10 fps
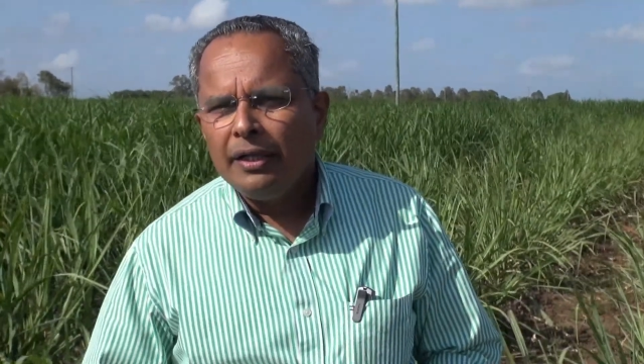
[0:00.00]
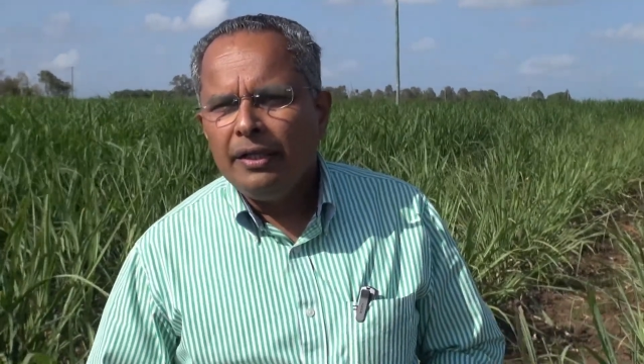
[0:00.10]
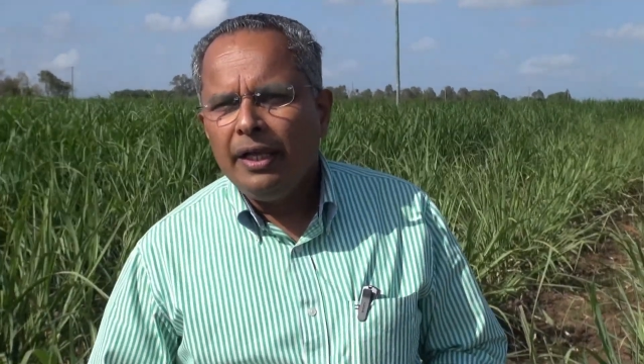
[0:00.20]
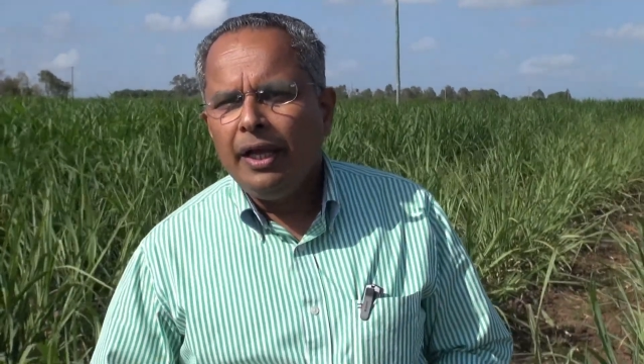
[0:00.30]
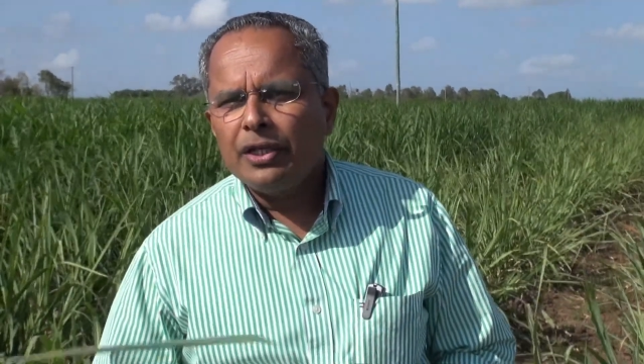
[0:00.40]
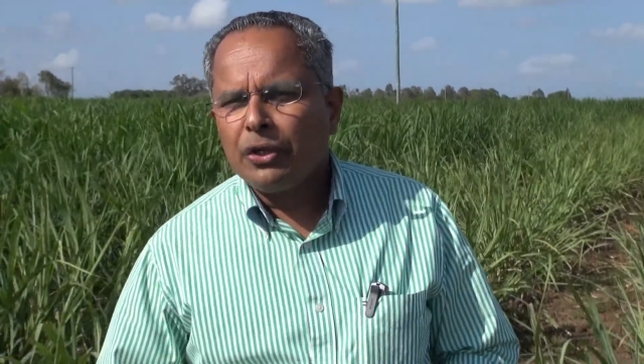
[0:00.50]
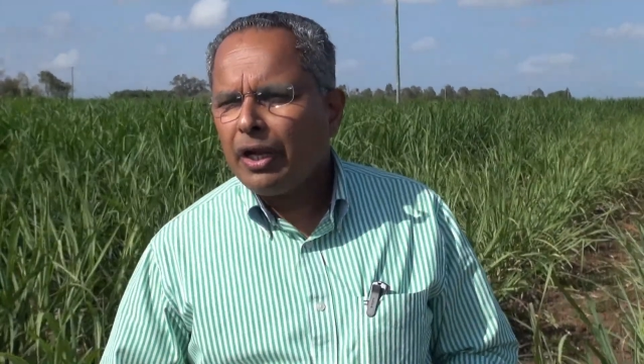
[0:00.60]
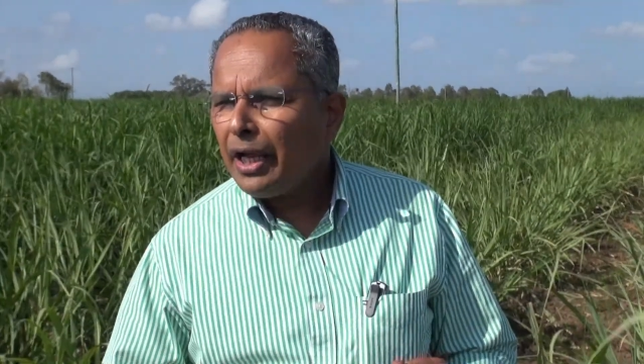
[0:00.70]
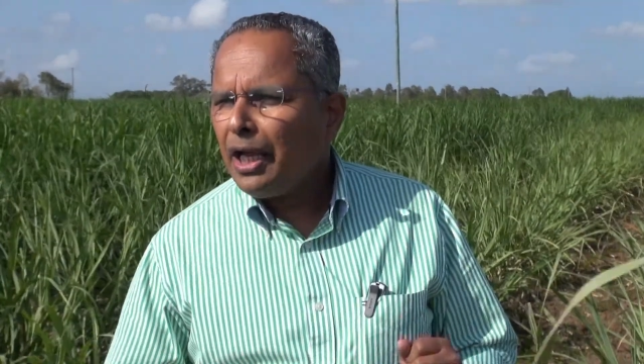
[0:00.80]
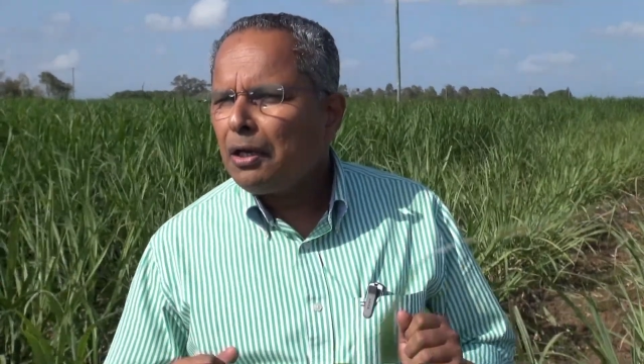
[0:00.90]
the
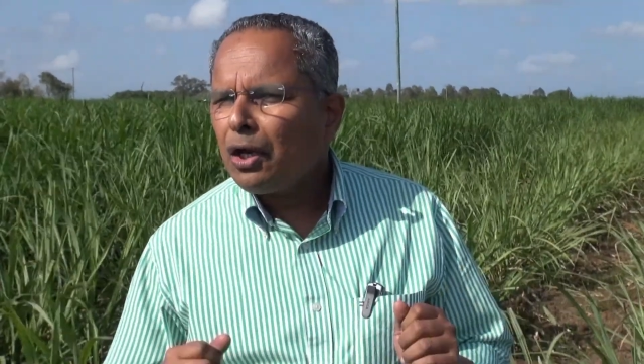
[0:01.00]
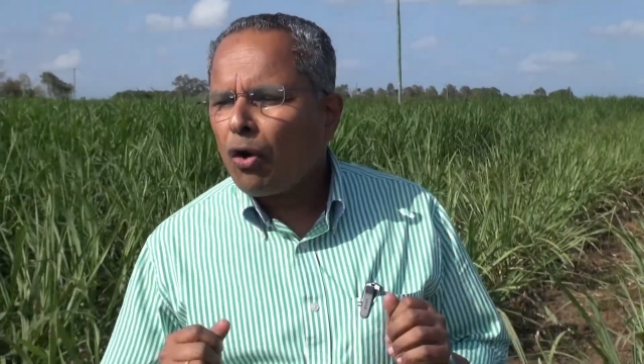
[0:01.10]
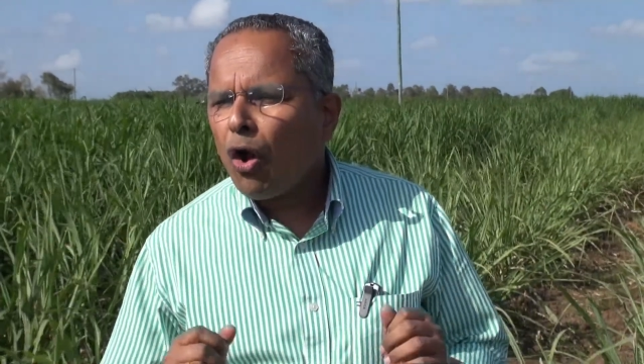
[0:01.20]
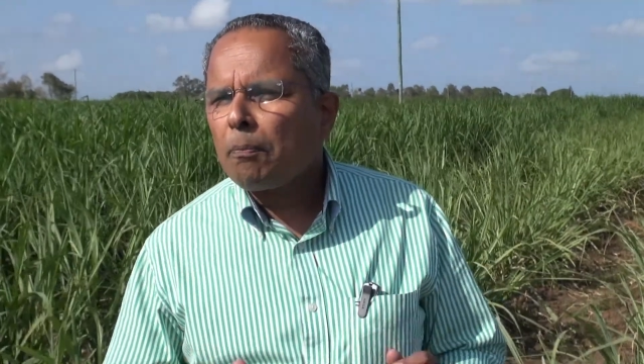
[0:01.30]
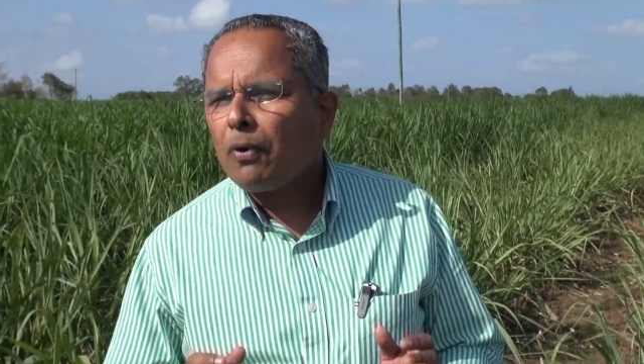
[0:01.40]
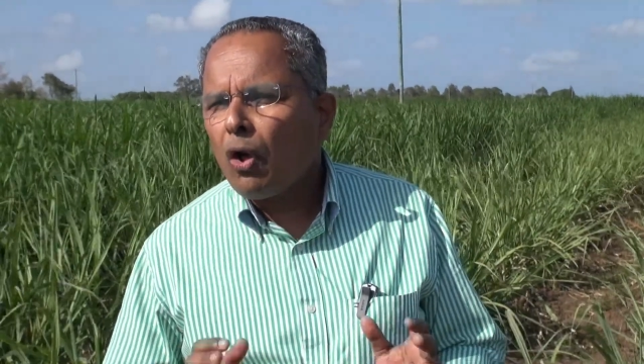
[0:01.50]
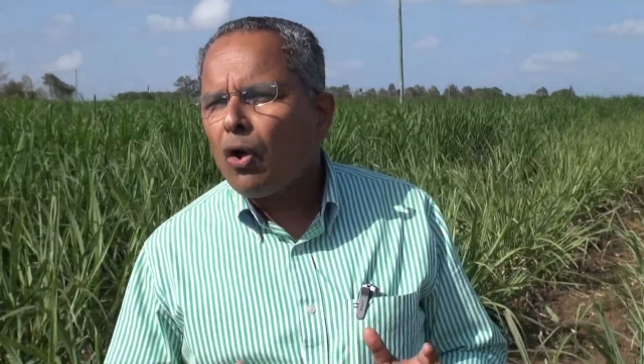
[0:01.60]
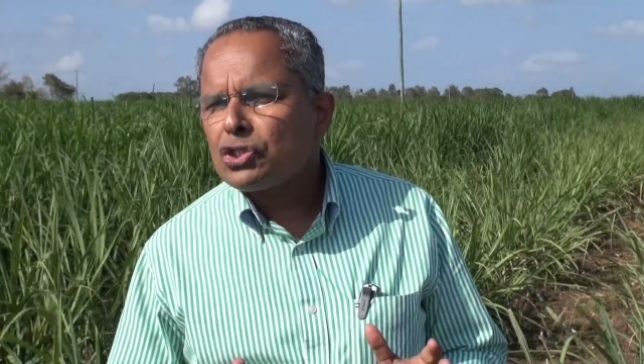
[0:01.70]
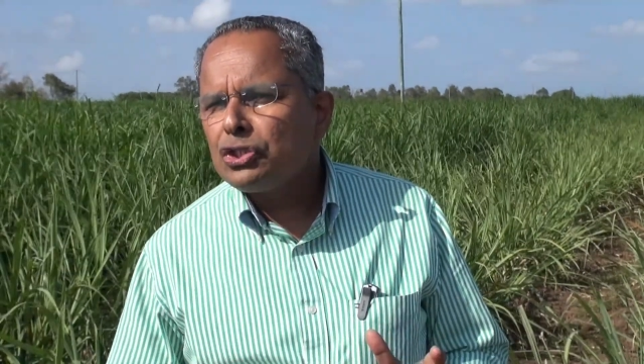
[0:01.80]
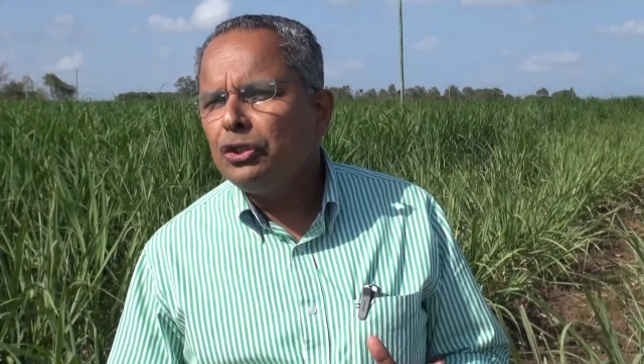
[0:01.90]
sugarcane crop
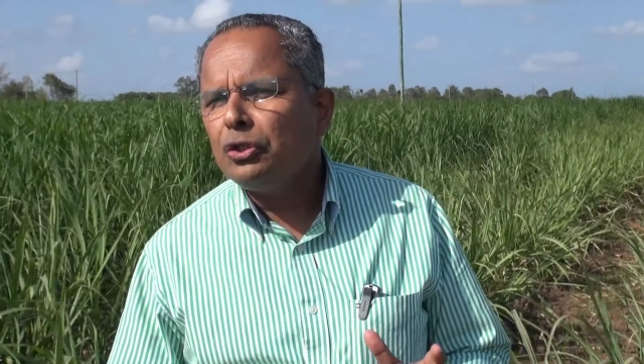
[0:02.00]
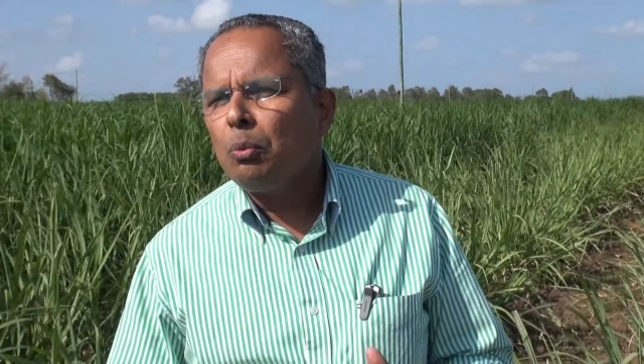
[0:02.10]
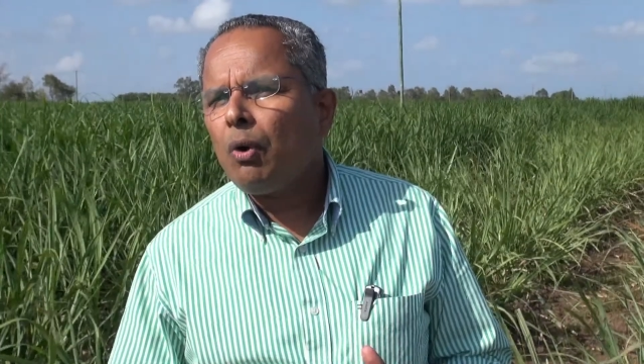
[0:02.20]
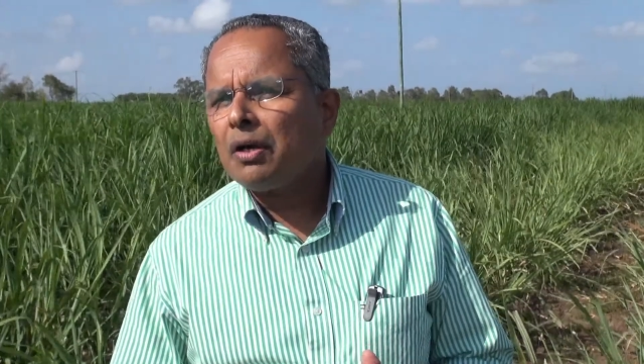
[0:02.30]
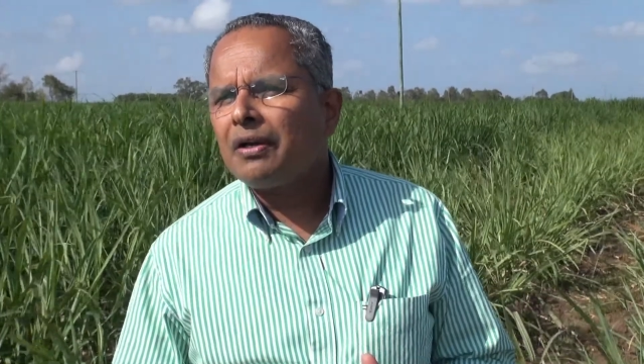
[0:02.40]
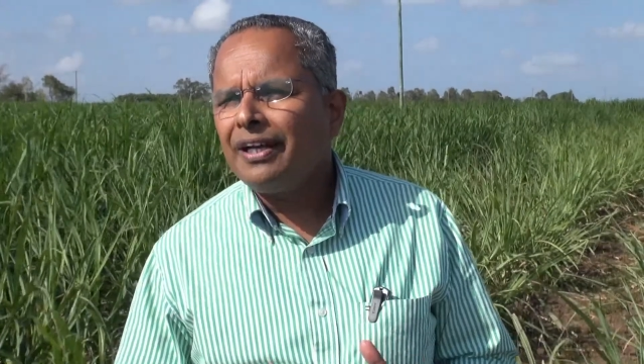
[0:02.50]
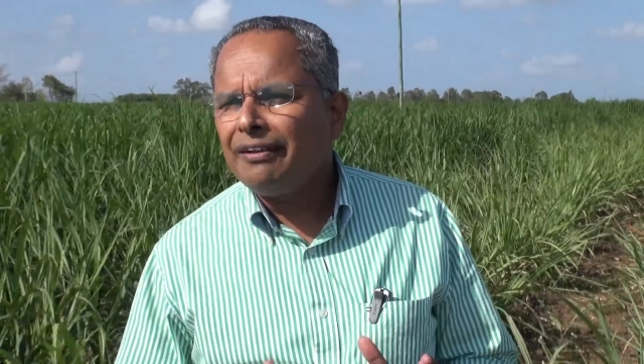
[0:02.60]
loss due to water